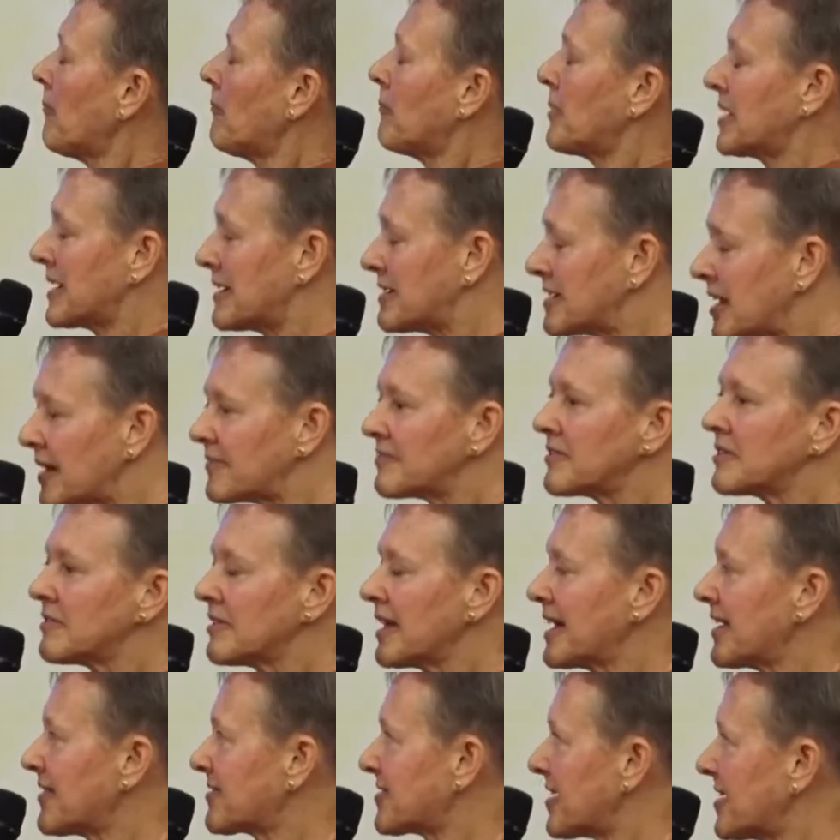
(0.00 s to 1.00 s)
but
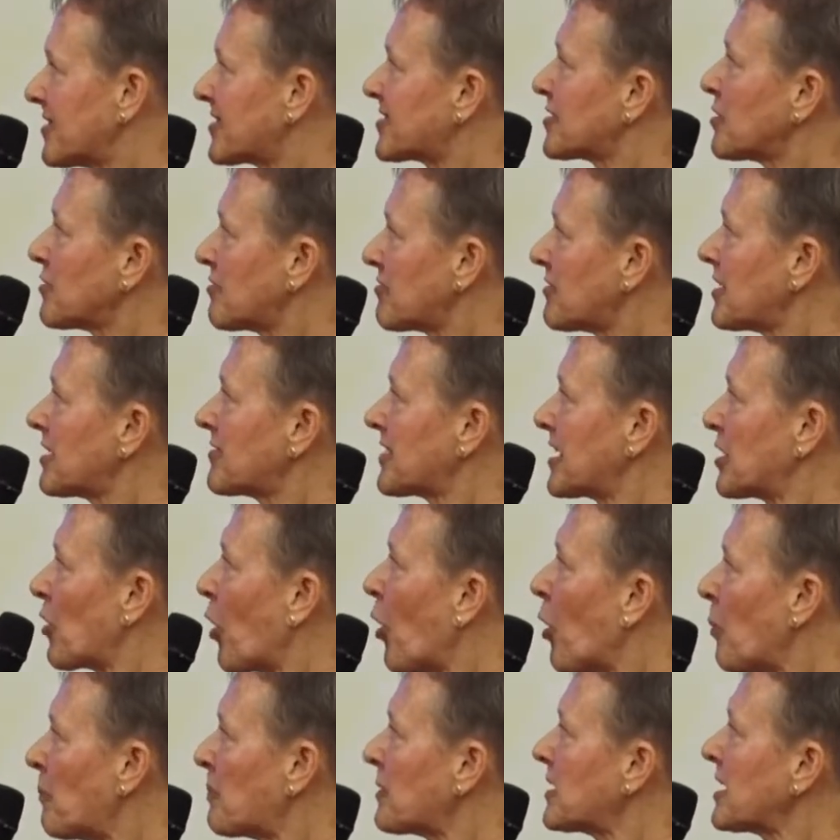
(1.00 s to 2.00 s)
nonetheless, I still think that
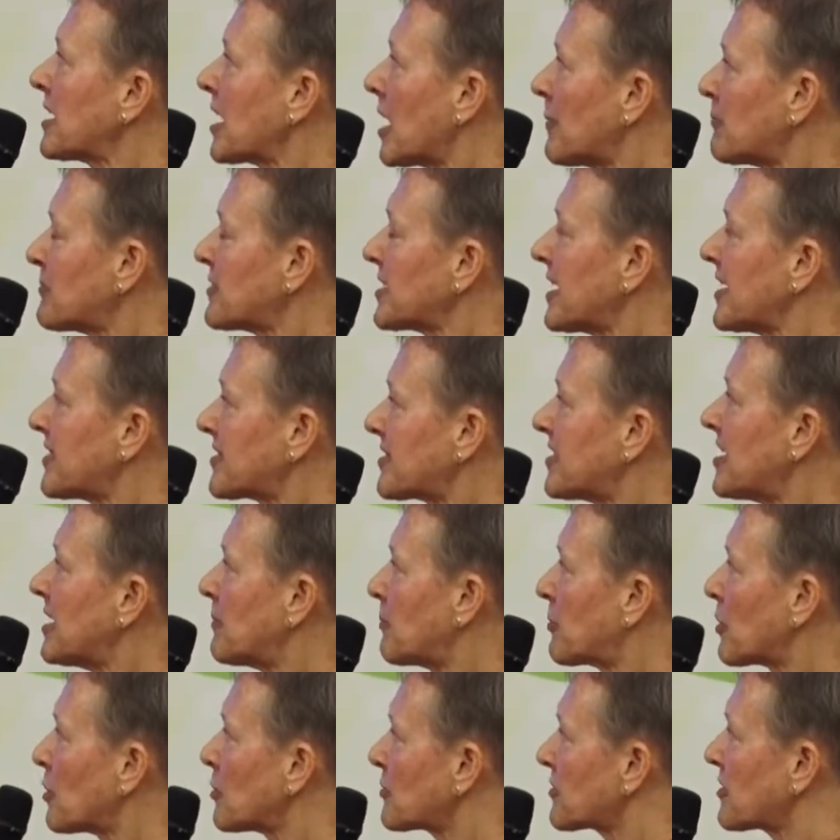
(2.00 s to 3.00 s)
opening up the SEA
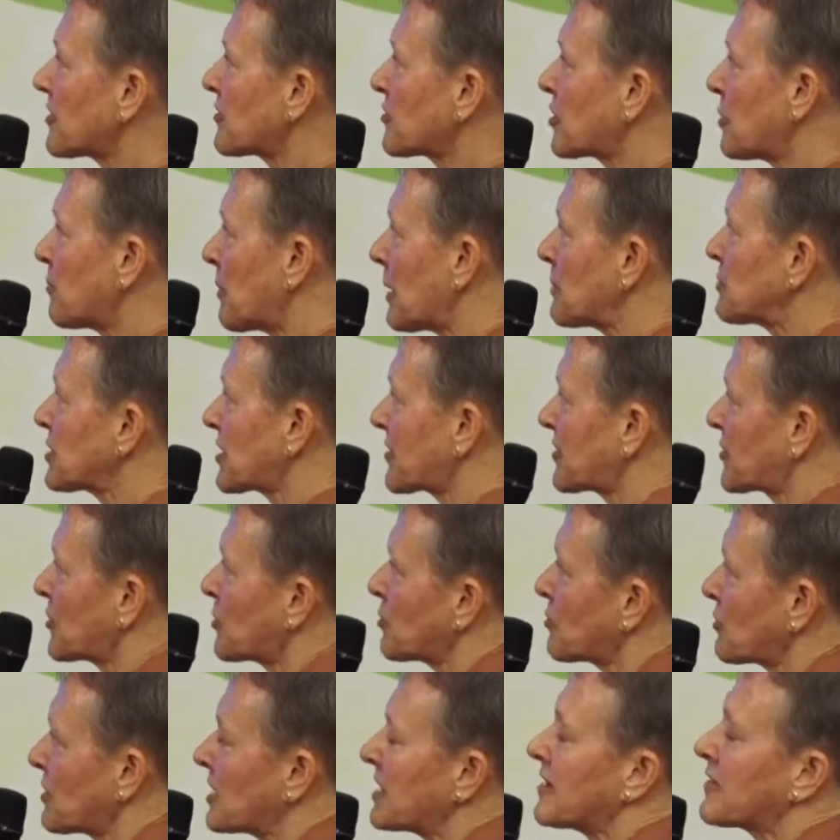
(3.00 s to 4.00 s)
process to public
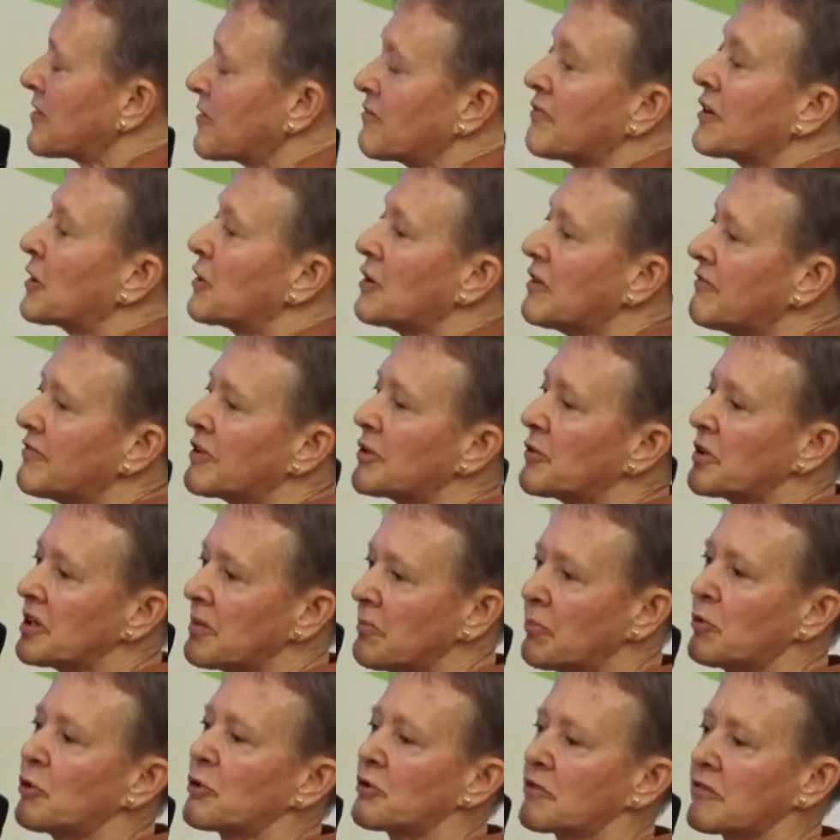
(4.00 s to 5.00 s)
scrutiny is very, very
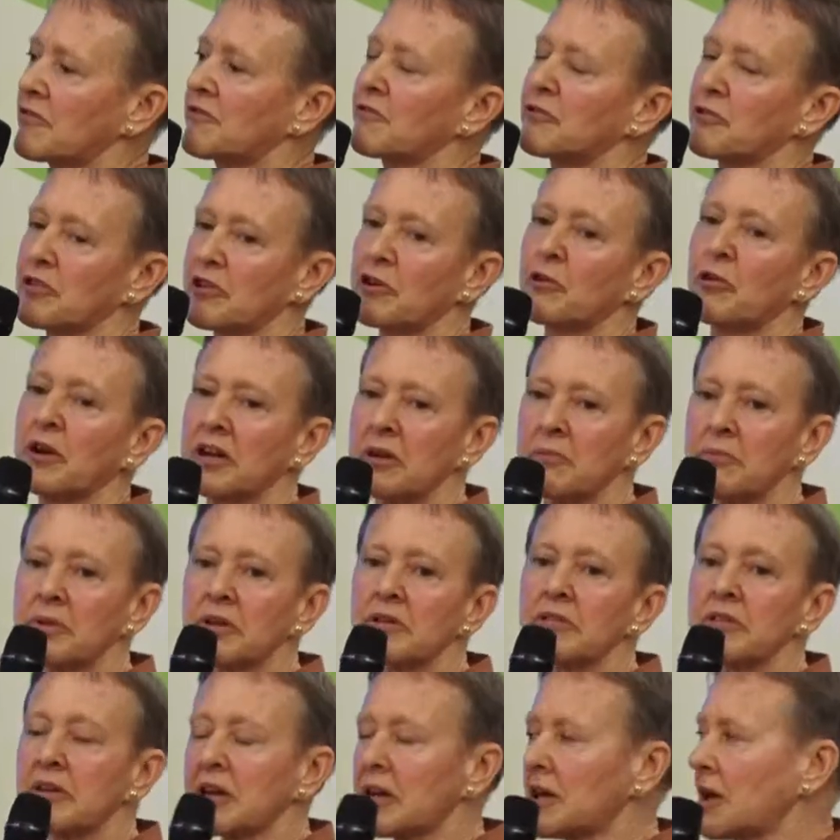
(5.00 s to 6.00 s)
important for the
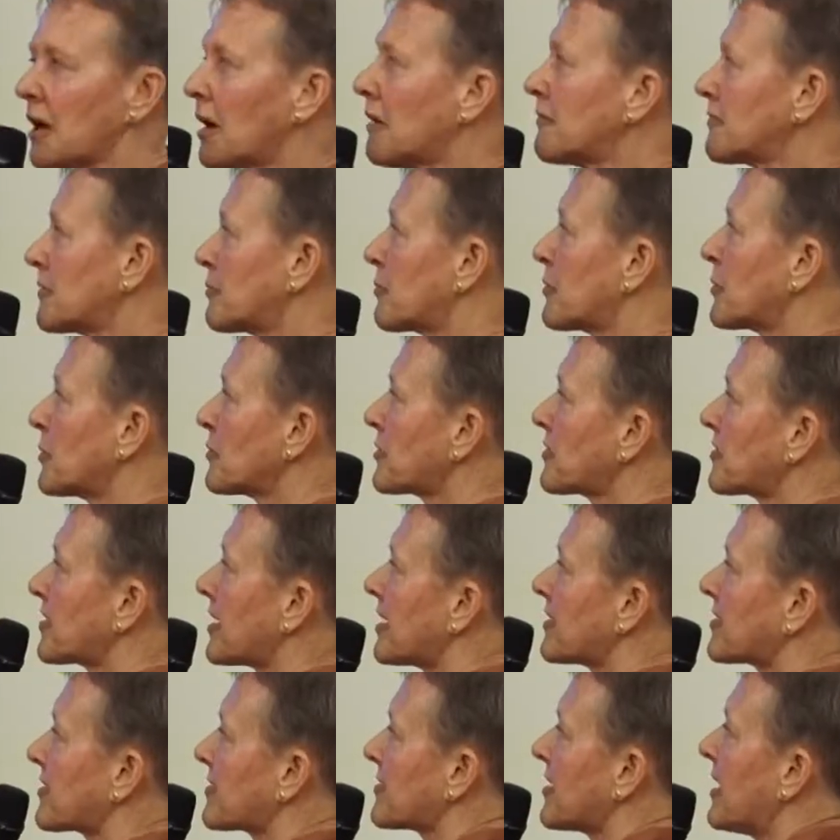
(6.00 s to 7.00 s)
credibility of the
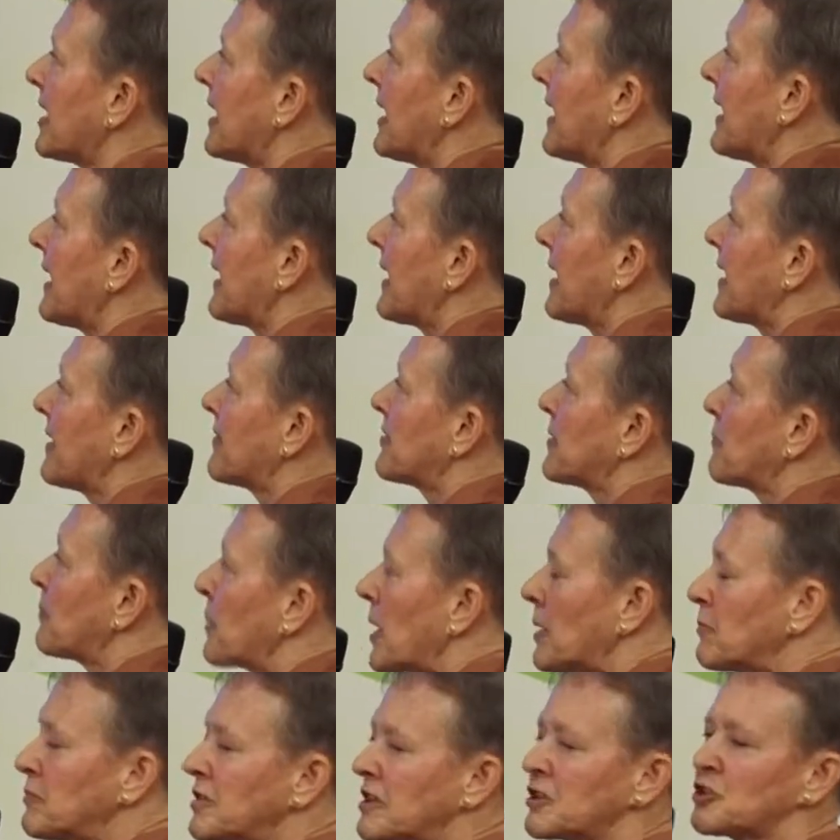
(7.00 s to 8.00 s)
process. The
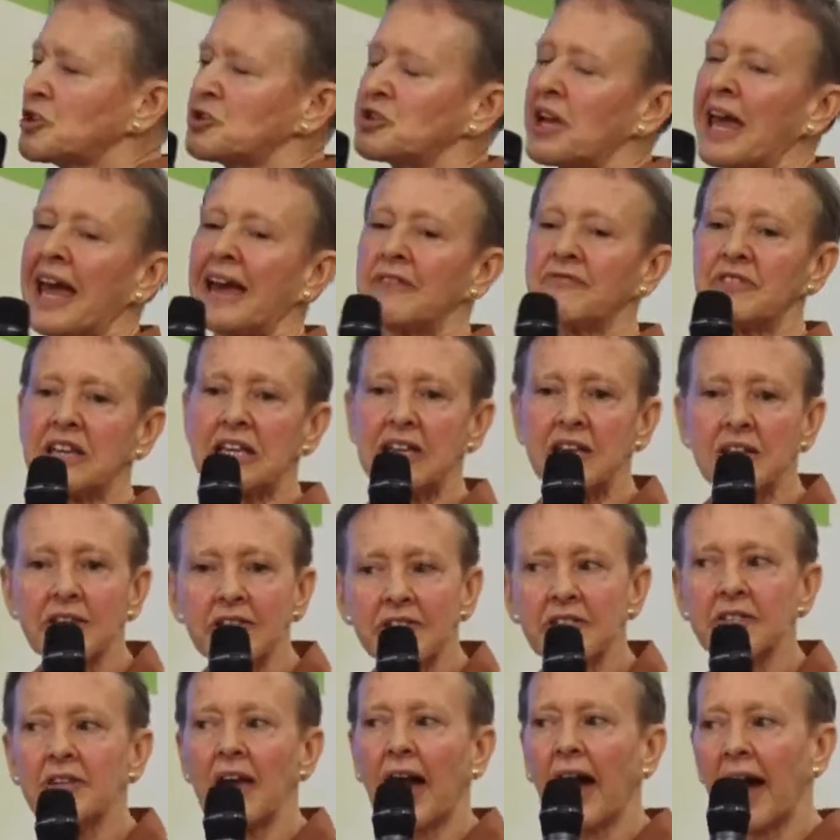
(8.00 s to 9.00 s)
public should have
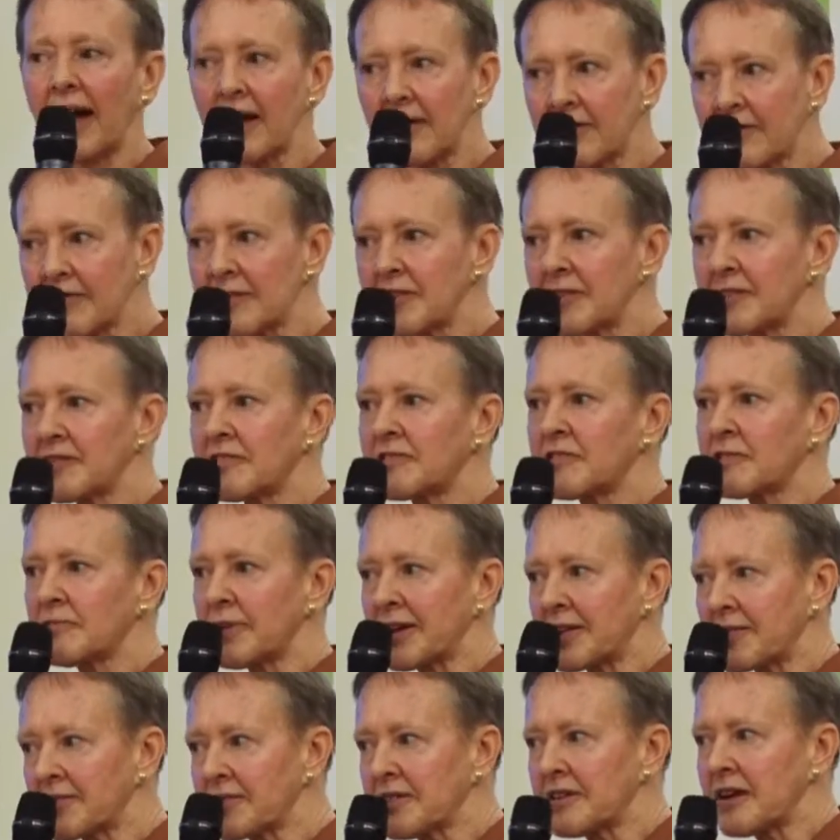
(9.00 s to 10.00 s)
easy access to
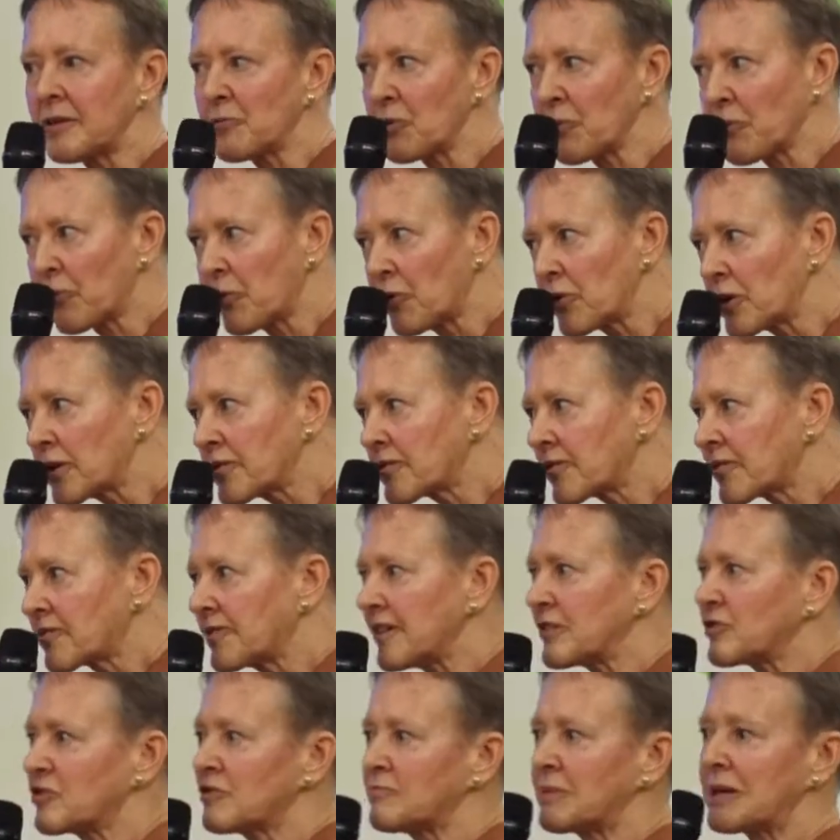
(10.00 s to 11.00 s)
SEA reports. They
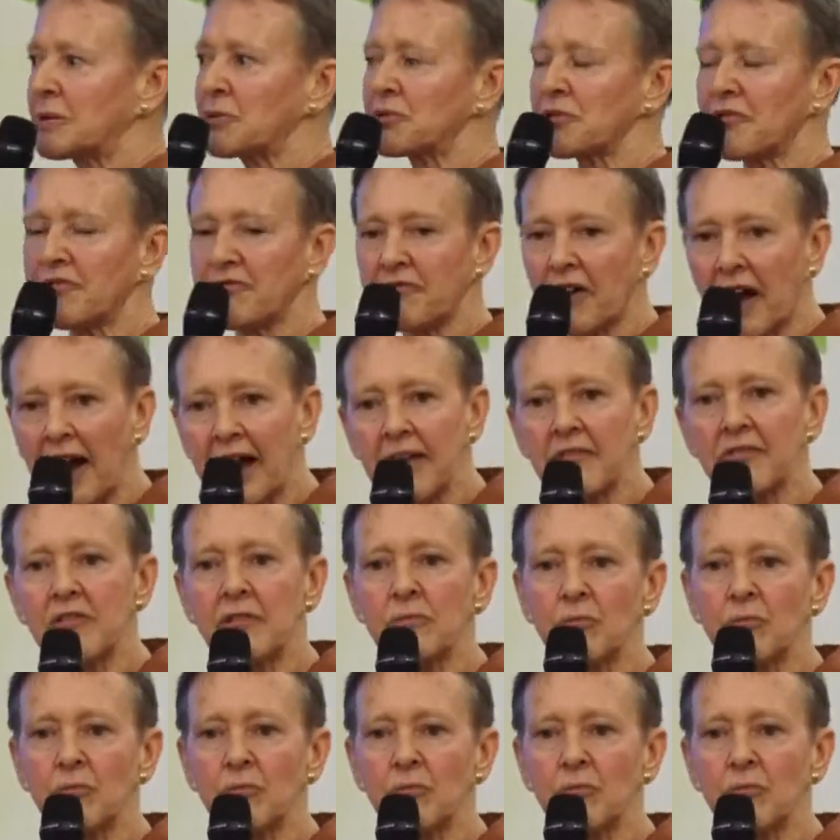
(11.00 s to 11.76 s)
should be able to find them